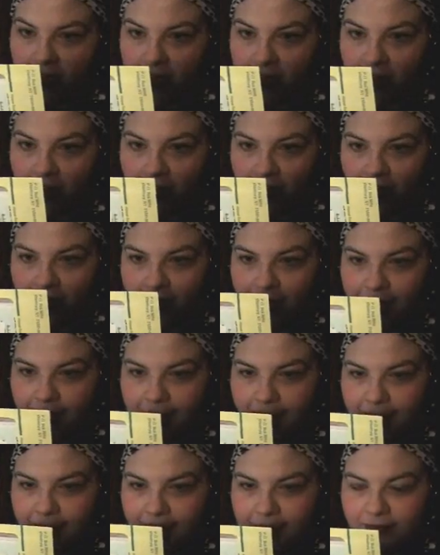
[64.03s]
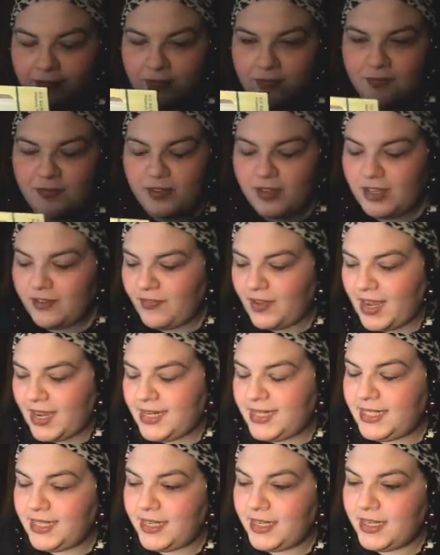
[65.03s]
here. Full of
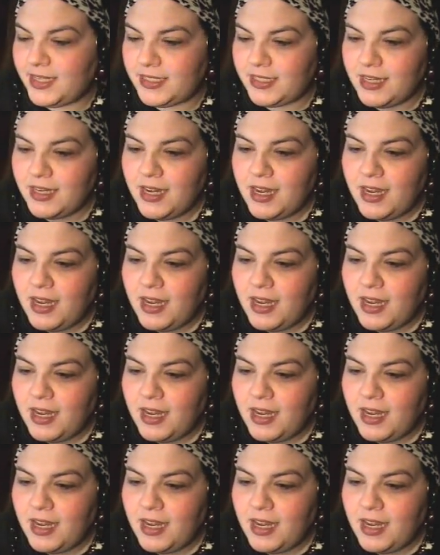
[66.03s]
ideas.